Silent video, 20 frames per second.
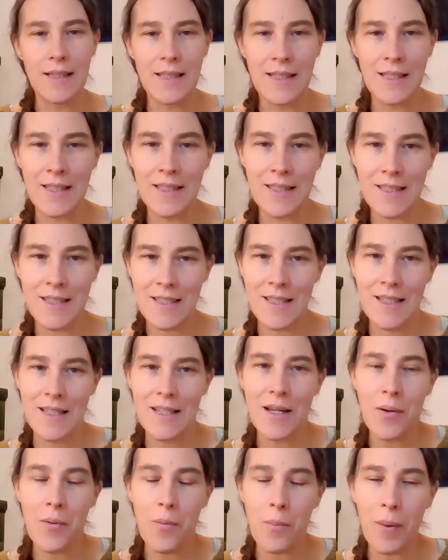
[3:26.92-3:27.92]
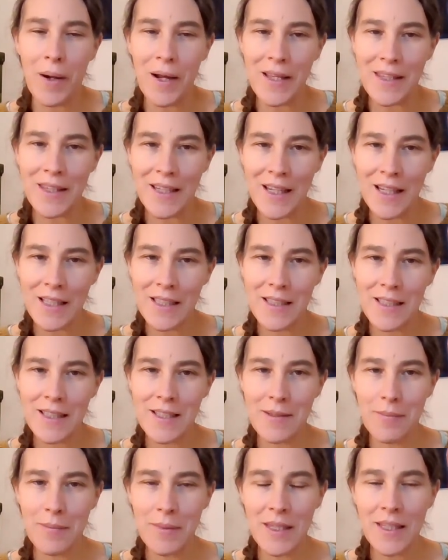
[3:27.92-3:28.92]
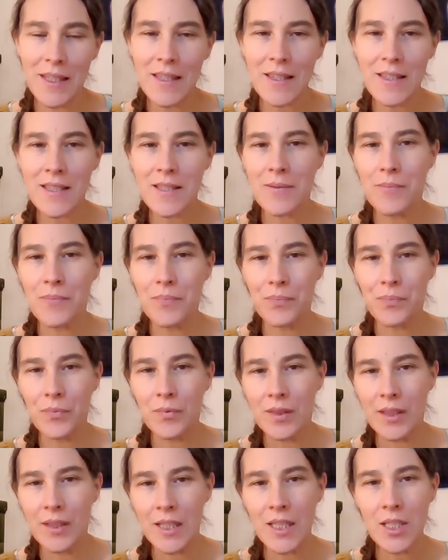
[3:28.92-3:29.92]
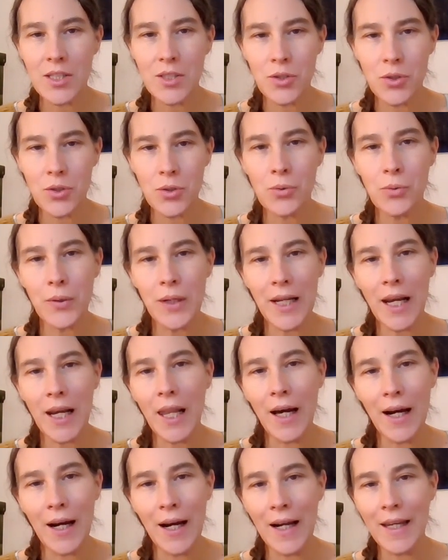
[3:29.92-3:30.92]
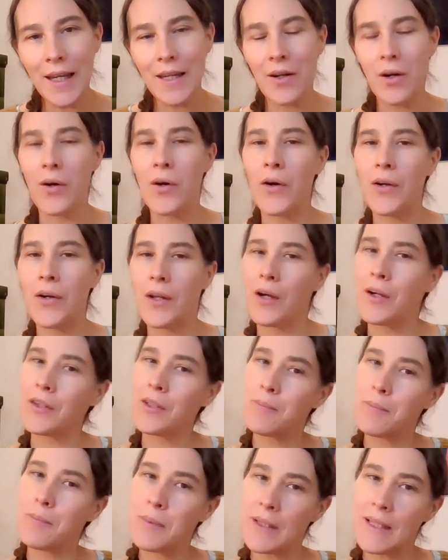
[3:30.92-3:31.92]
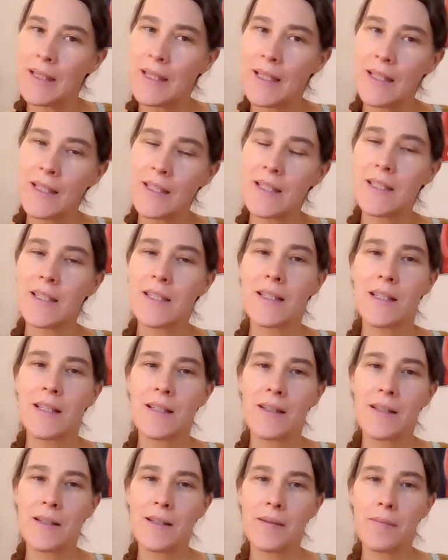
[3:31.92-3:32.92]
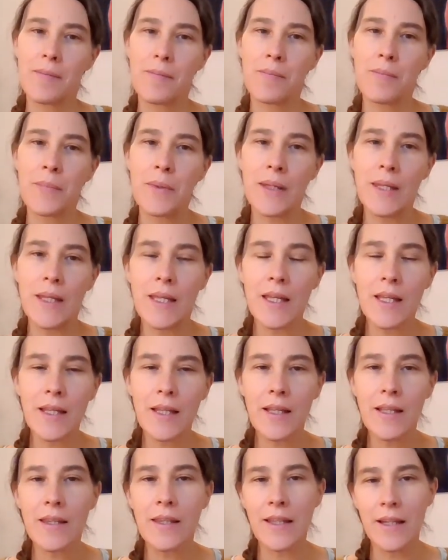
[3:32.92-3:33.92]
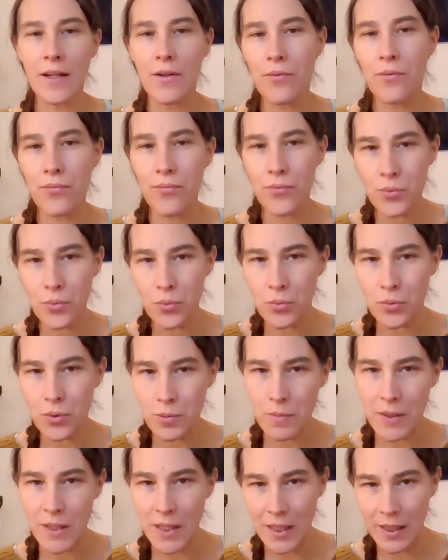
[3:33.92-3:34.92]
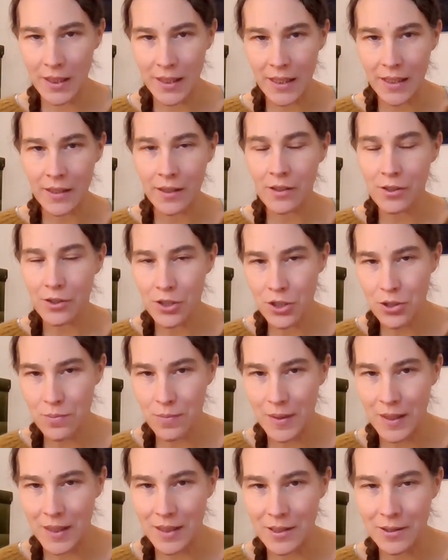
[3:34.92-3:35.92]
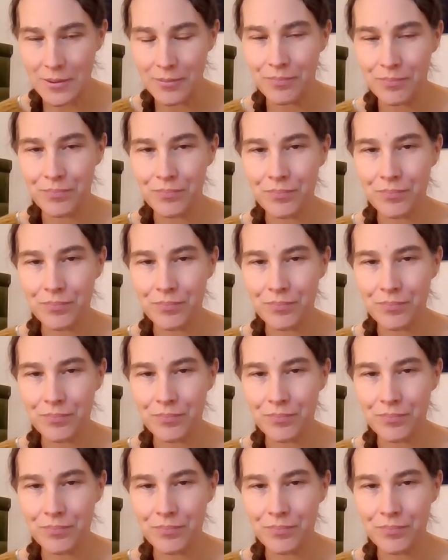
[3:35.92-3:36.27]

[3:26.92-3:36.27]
And by that, this means they do rely on other beings being their food, being their nourishment,